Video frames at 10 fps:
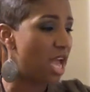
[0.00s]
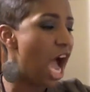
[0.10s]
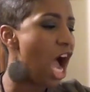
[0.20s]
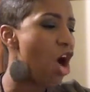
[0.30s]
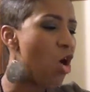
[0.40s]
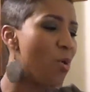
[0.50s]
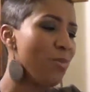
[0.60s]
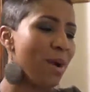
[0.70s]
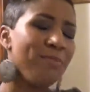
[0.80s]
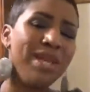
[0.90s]
I hope
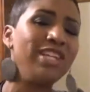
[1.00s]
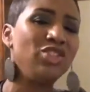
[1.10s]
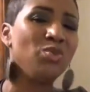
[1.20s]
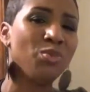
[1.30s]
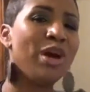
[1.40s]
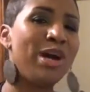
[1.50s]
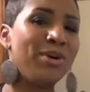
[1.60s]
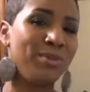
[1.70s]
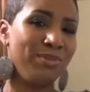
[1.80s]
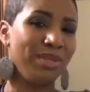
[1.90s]
I made you
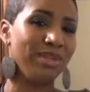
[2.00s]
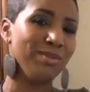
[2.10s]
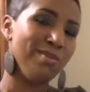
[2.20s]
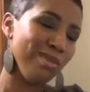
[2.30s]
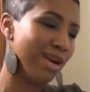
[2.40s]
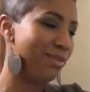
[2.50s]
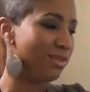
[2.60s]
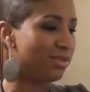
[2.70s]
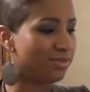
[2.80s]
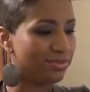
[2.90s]
proud of me, Mama.